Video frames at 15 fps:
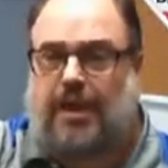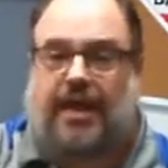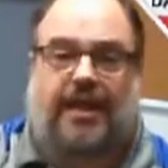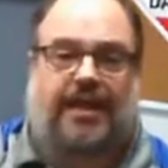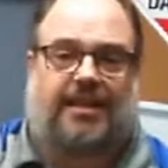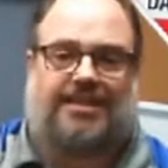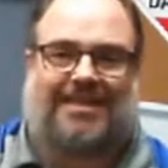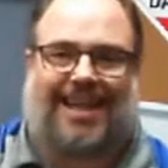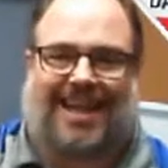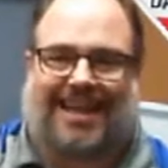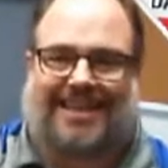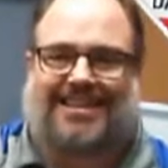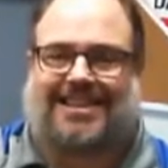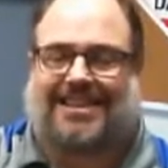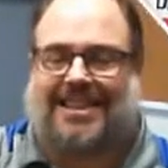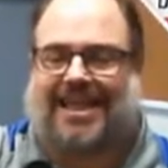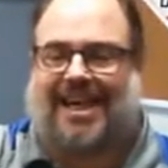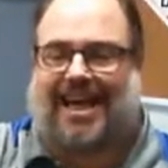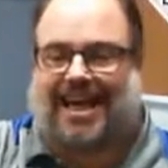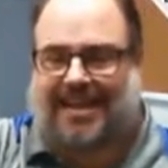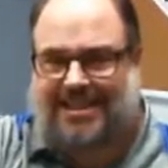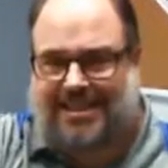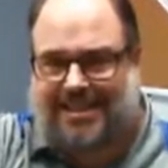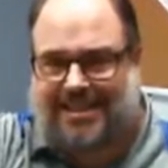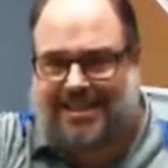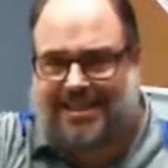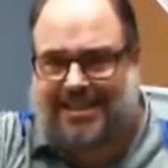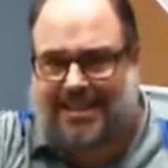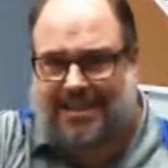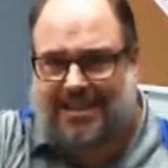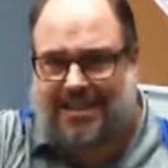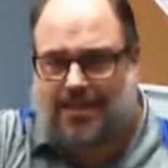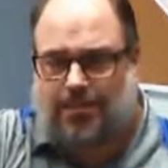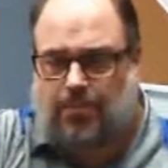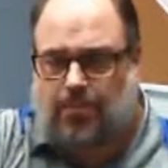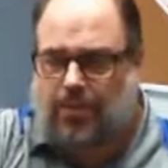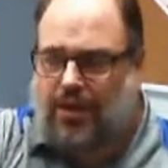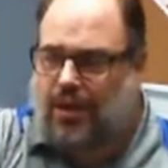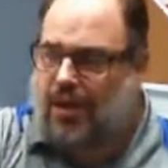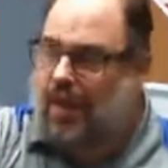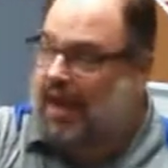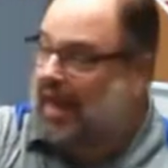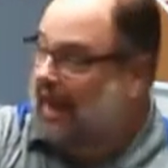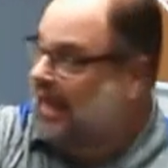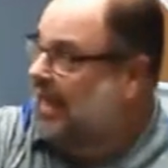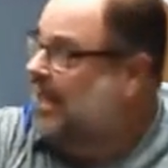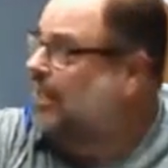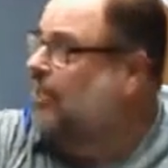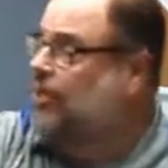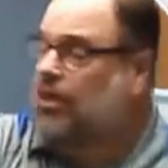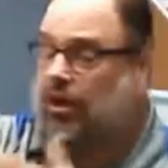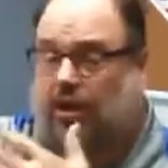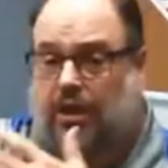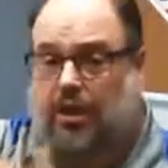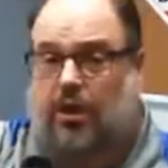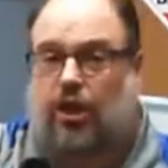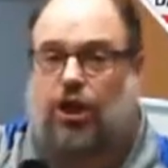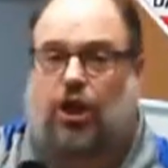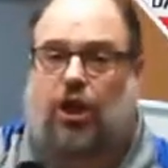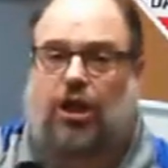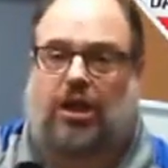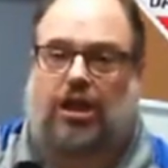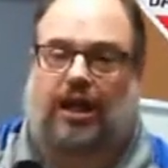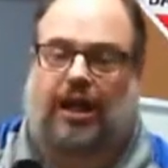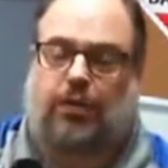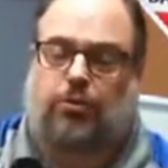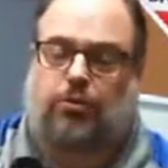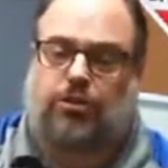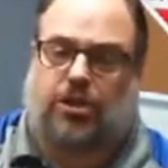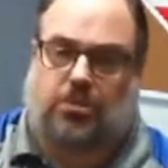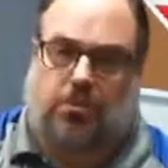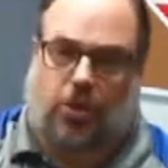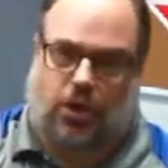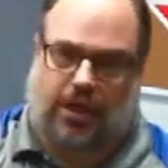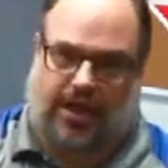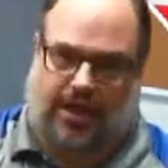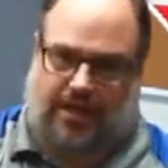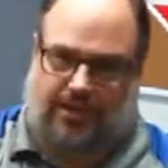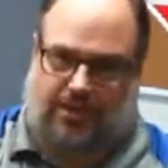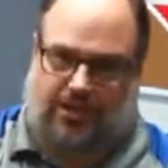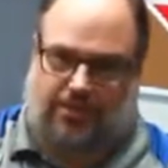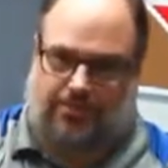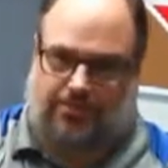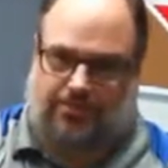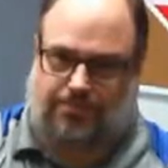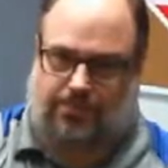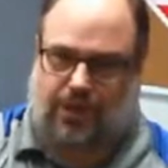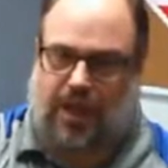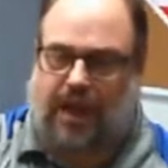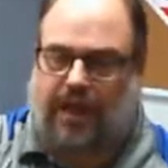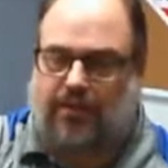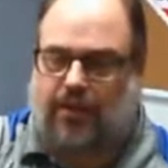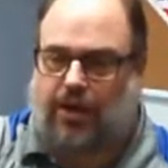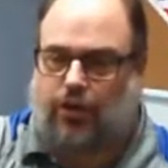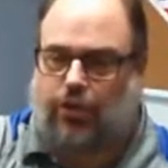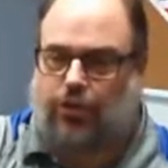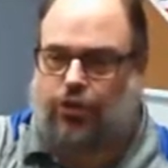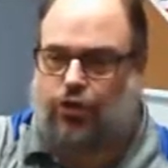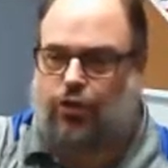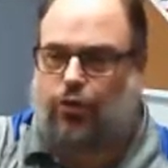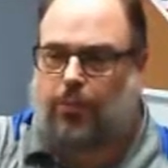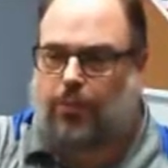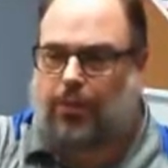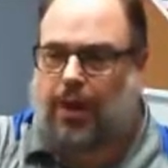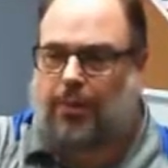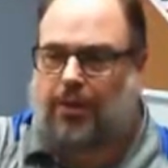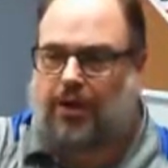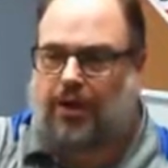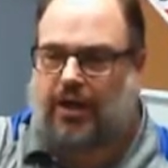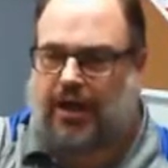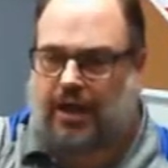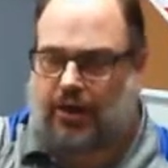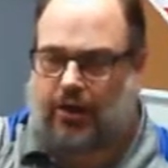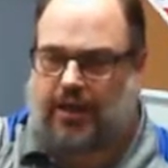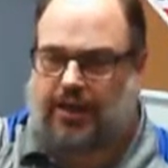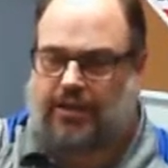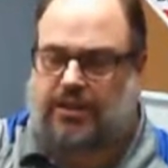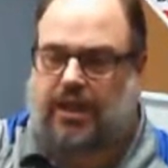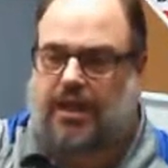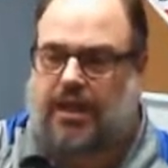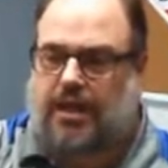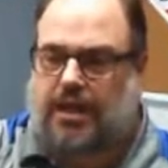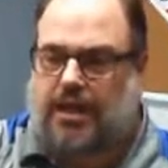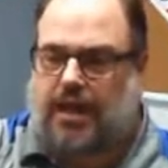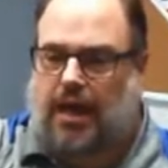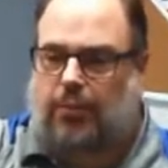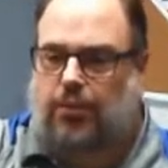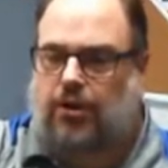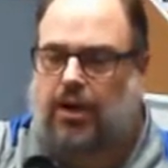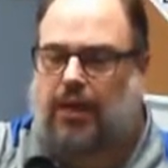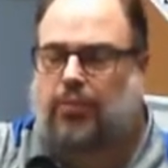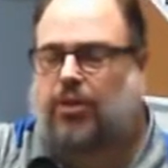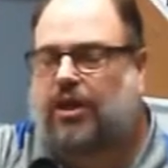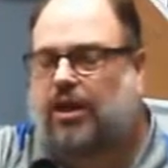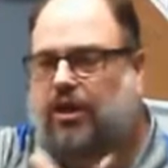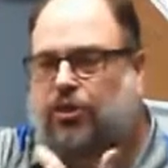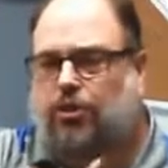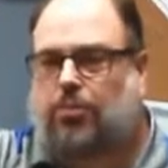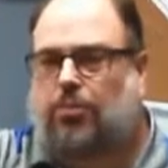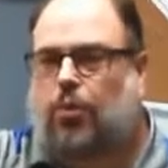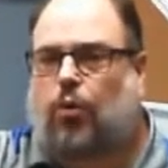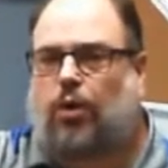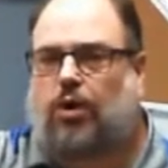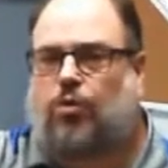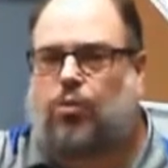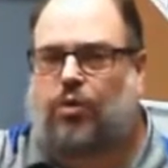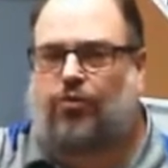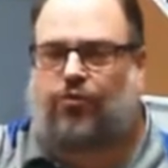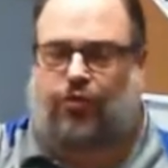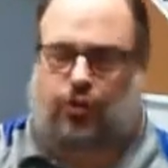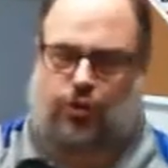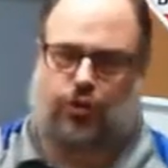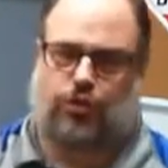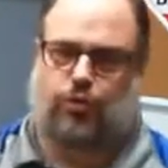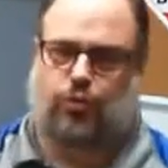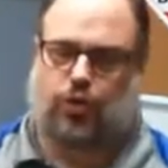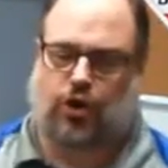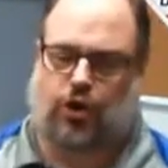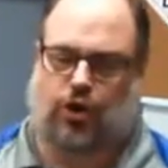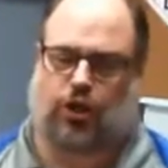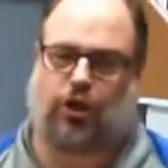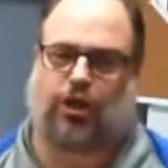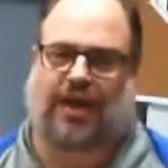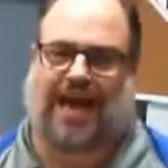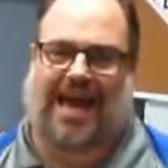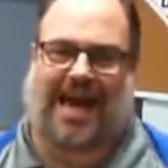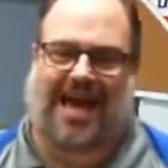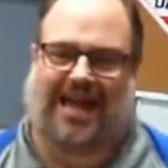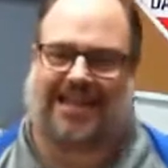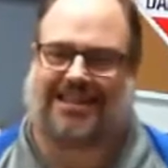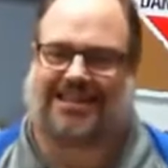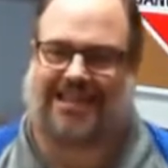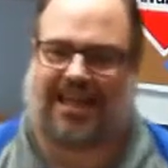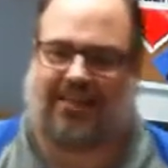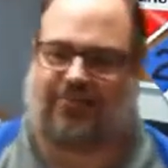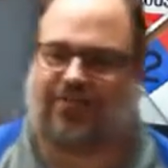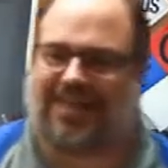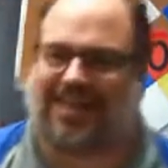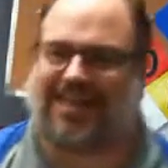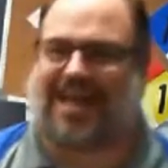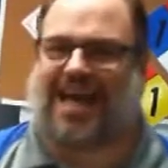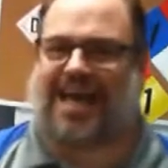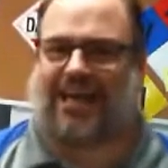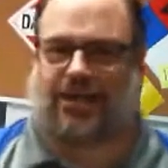is SDSs and labels and markings. Okay, they are the two primary areas. Now I'm going to hit the boring one first. We're going to look at safety data